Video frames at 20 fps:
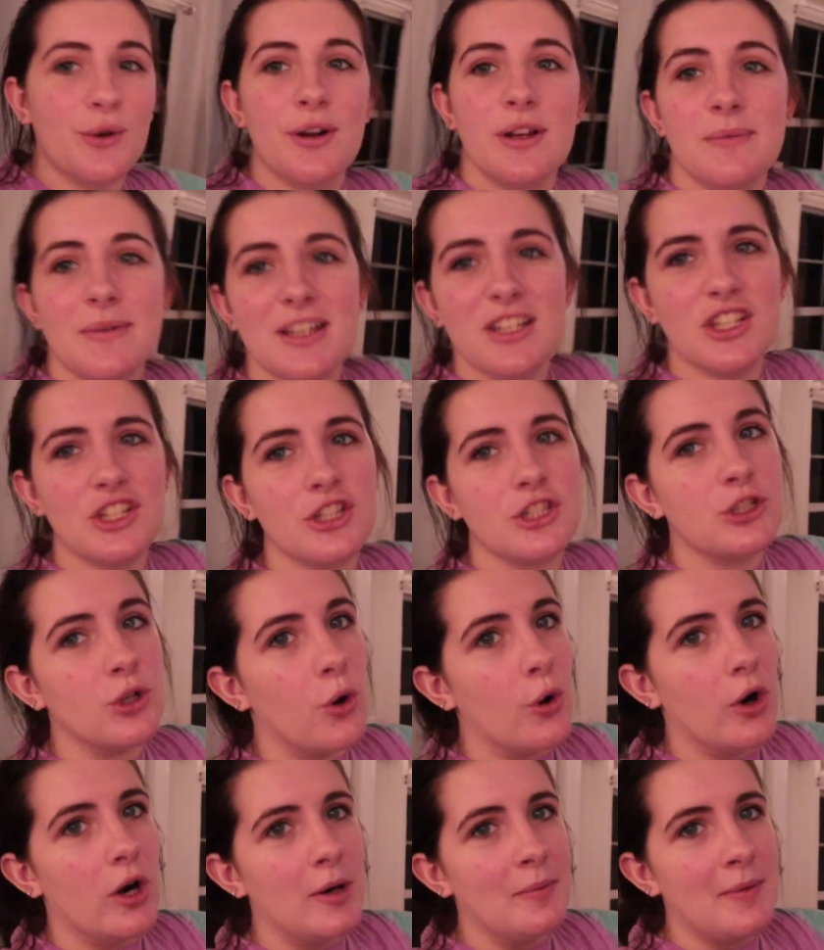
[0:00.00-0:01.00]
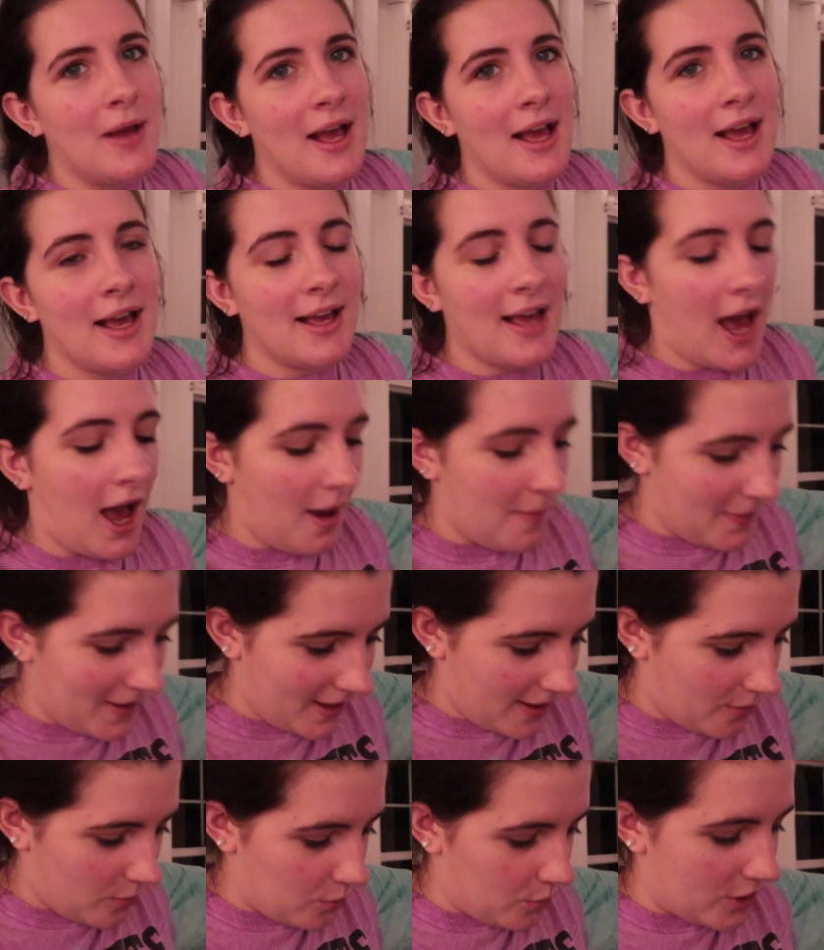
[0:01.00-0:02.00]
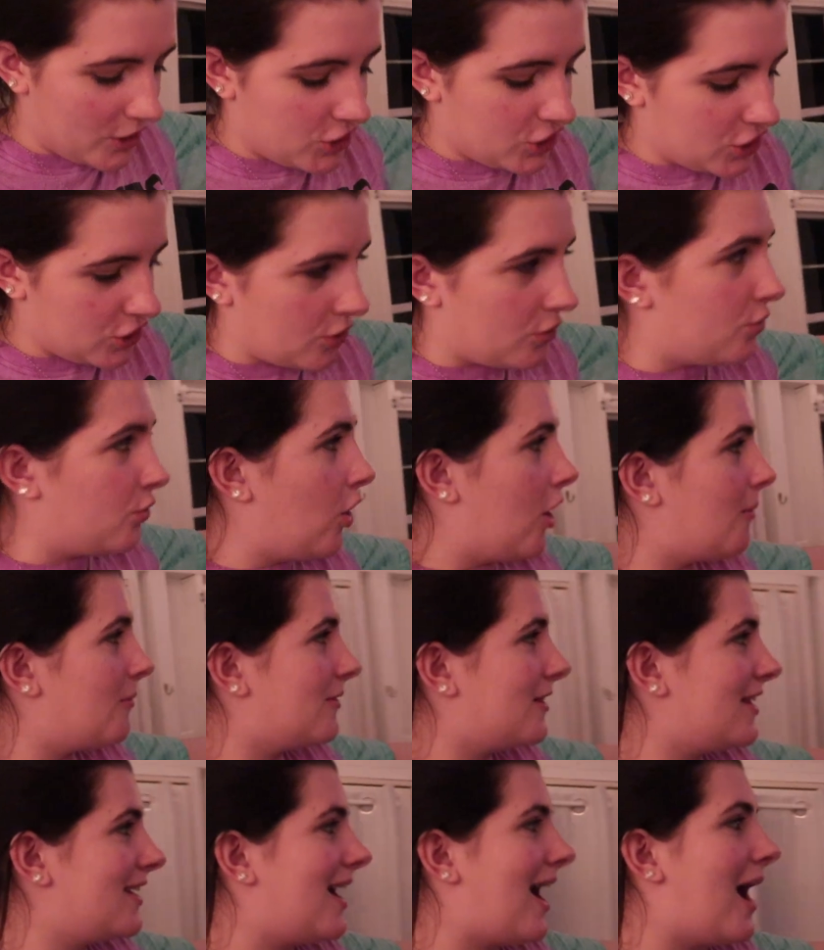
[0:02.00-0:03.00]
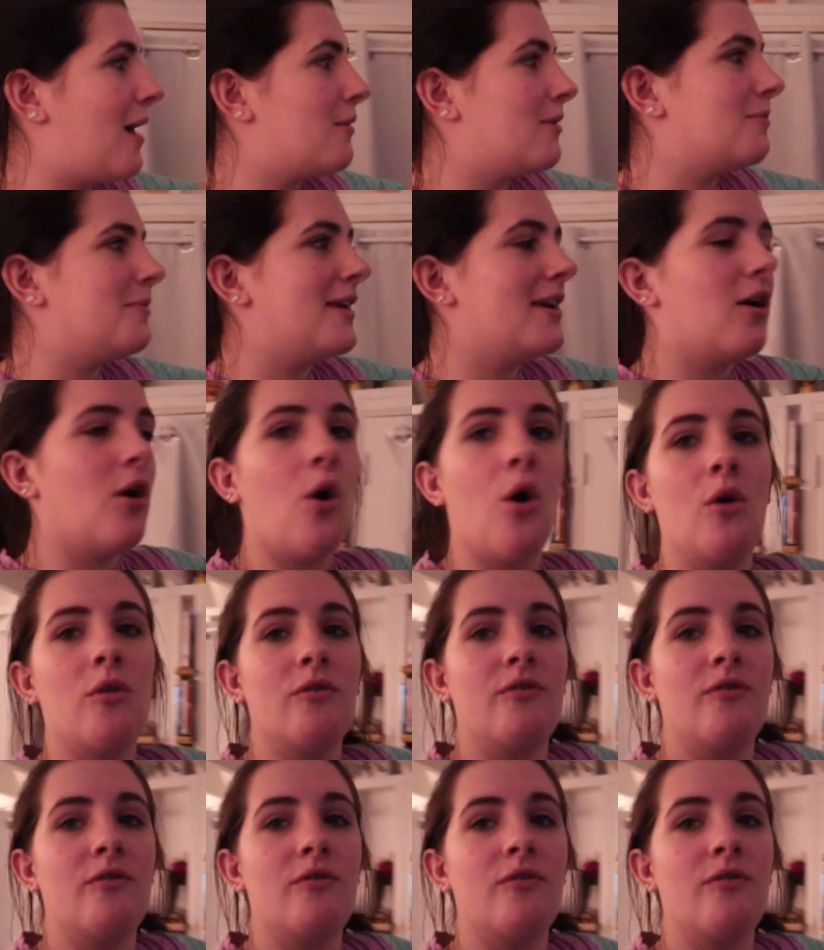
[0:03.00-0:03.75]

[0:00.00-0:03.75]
going to be a storm coming, which normally I would be a